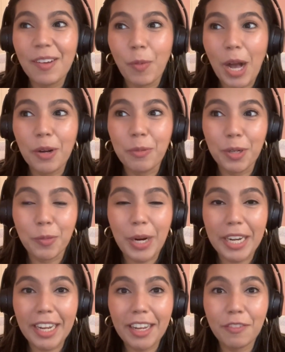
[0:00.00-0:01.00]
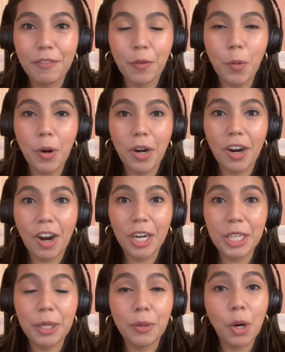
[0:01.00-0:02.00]
while we're waiting for
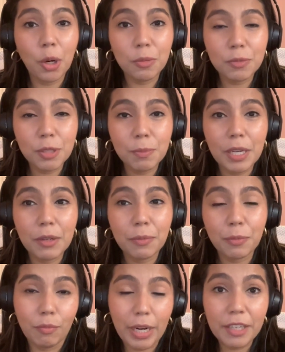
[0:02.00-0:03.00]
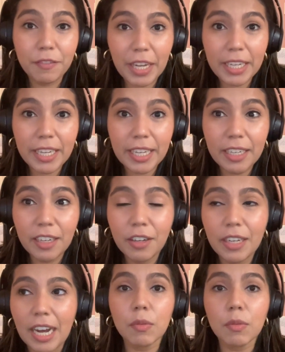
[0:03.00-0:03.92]
our new home to be renovated,